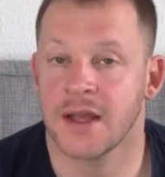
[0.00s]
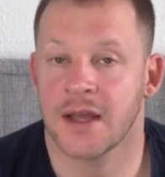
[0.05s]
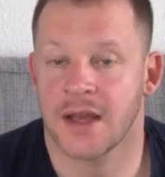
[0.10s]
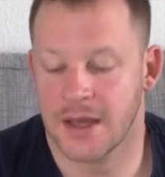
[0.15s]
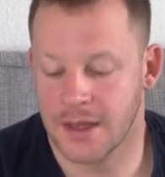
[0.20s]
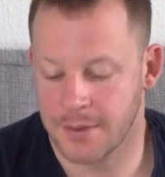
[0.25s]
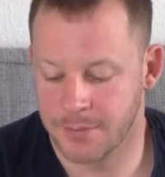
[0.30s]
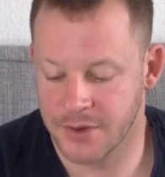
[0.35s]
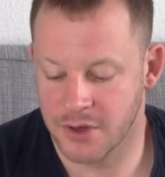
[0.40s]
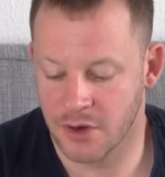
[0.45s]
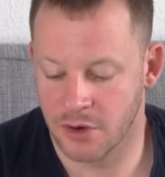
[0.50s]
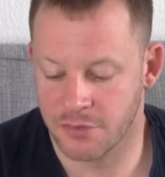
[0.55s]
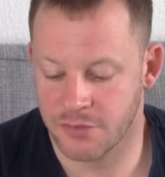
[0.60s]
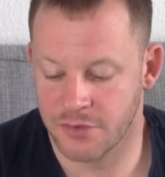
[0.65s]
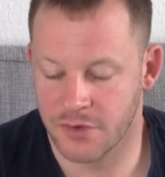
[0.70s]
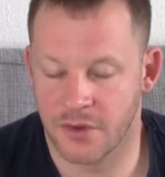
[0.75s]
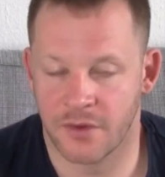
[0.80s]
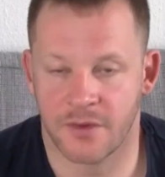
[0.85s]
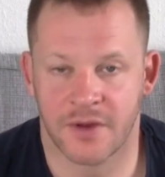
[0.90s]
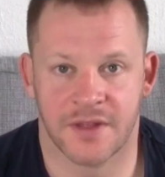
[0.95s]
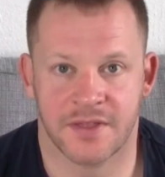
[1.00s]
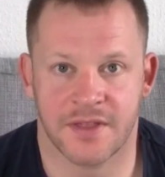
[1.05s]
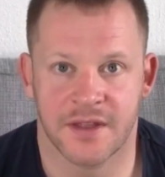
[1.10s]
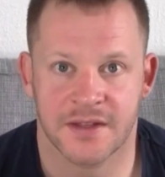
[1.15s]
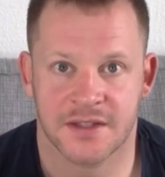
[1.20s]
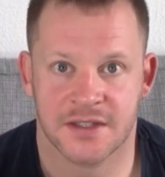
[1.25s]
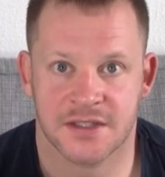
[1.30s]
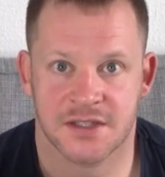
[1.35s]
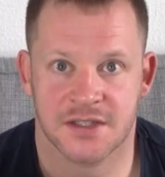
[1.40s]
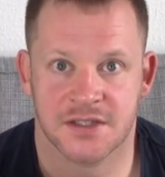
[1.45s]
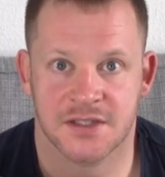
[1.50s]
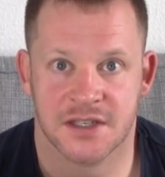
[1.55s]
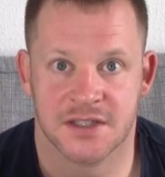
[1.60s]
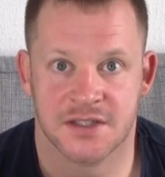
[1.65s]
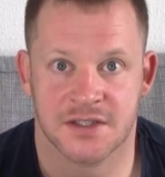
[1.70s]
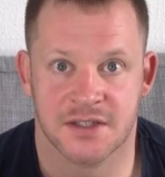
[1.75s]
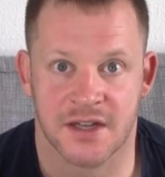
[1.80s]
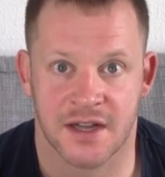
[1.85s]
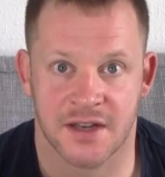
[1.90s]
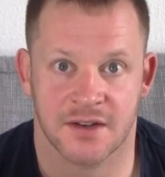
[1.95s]
But overall, I think this is
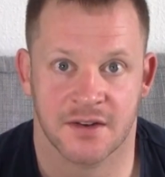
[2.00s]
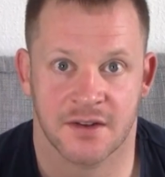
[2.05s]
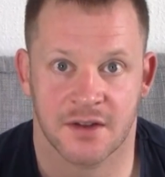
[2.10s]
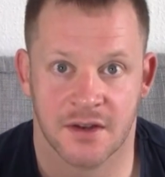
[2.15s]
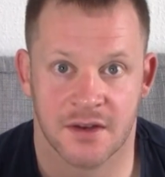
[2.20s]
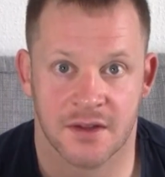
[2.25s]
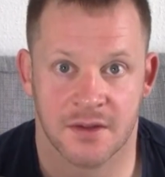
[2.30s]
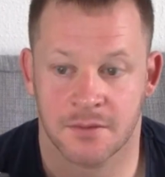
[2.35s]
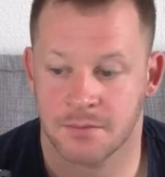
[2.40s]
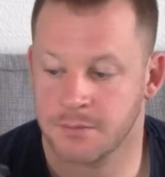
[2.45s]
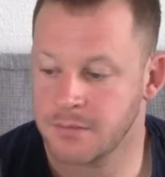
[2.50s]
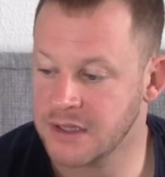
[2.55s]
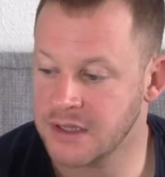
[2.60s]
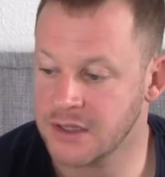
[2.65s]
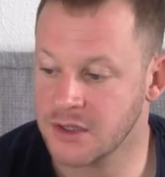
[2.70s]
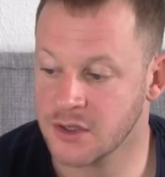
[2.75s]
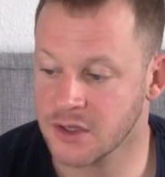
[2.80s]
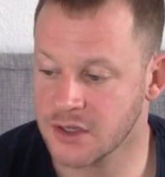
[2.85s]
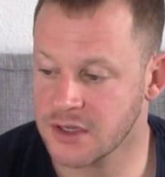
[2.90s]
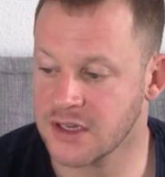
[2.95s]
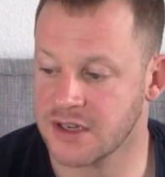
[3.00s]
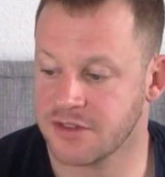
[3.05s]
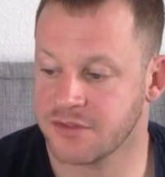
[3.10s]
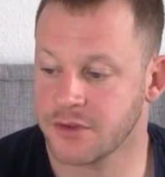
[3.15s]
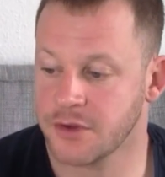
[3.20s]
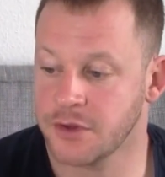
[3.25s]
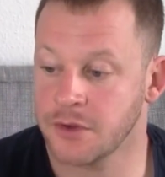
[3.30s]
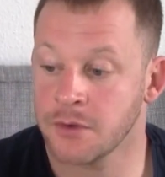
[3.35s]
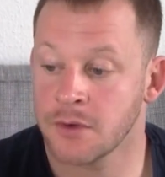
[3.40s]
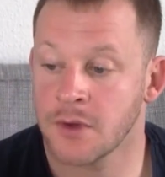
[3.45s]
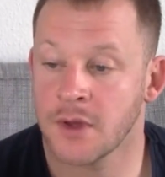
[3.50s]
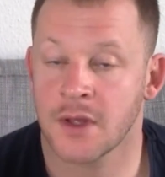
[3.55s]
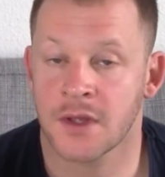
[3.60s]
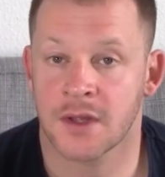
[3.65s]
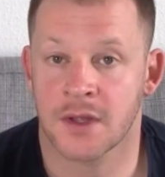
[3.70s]
just not gonna be good enough for you.